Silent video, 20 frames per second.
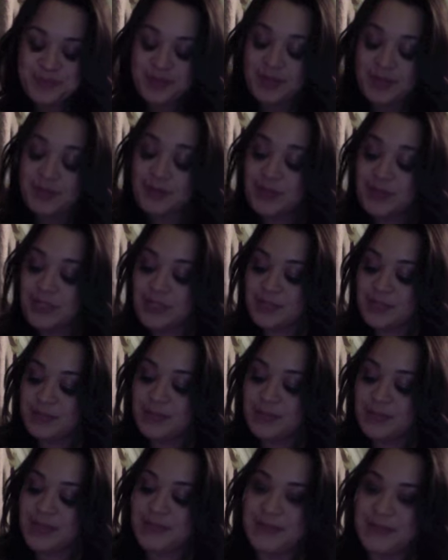which is
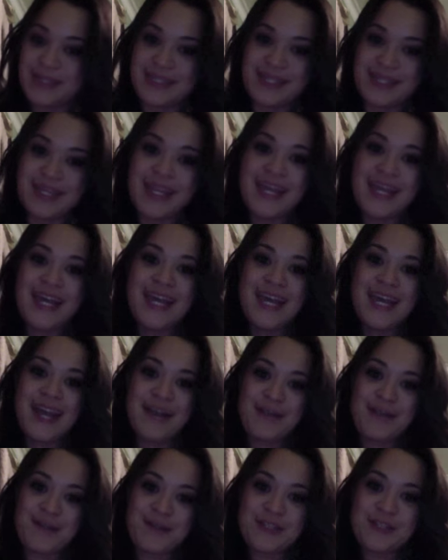pretty amazing. And
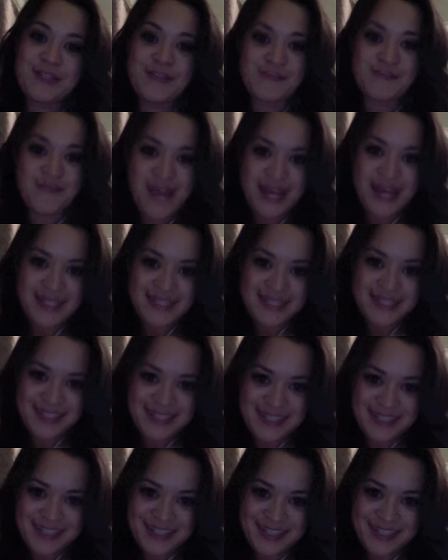of course, the fastest,
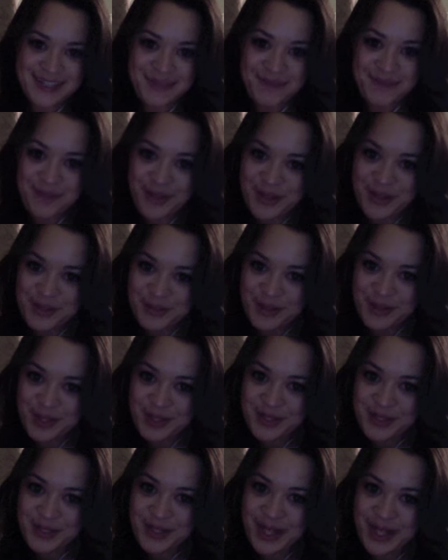easiest, and funnest way to
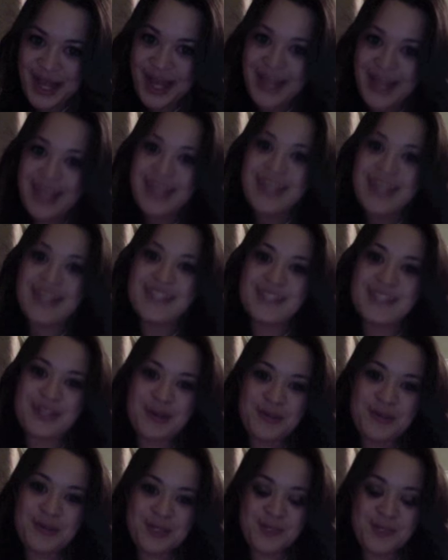do that is to
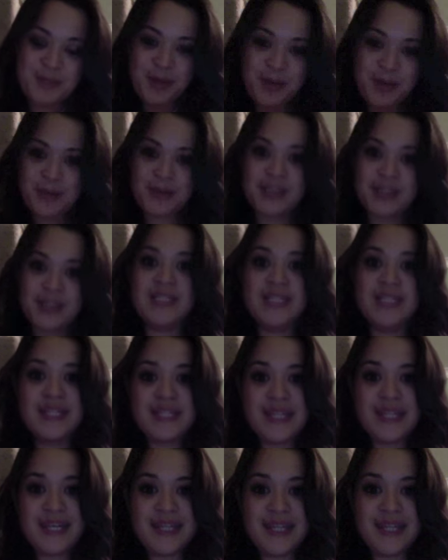host a spa party
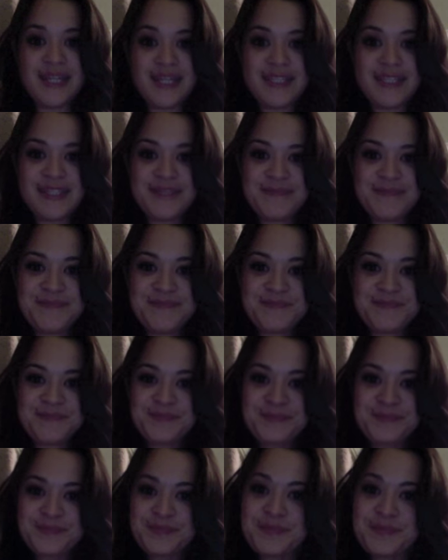just like this.
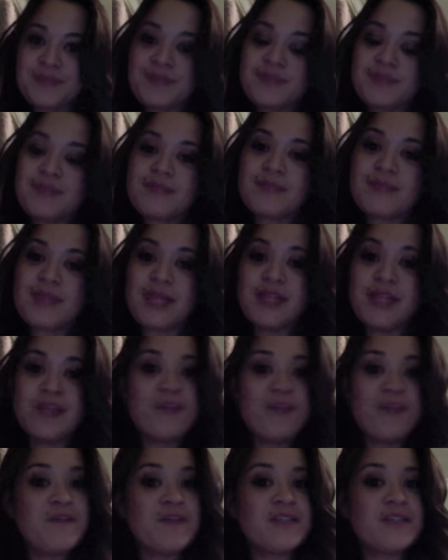And
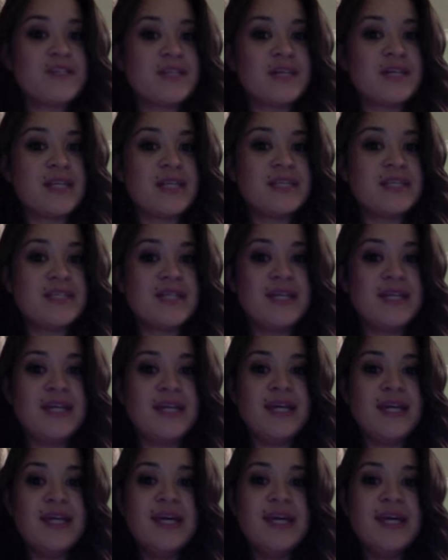your friends are going to see,